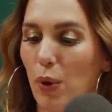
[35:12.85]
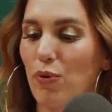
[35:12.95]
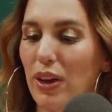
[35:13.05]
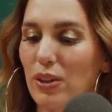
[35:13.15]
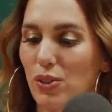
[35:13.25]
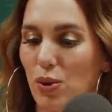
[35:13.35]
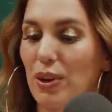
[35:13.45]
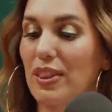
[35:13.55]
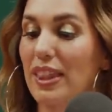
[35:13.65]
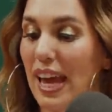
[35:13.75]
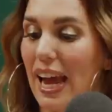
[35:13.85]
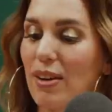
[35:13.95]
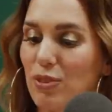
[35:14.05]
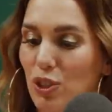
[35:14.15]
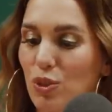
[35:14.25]
profiles to what they
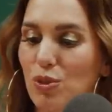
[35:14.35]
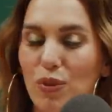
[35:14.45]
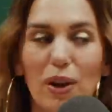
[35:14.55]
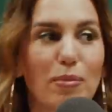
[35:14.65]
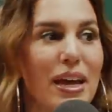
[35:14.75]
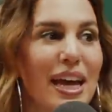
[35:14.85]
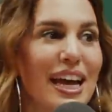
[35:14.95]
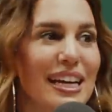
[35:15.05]
have to choose from,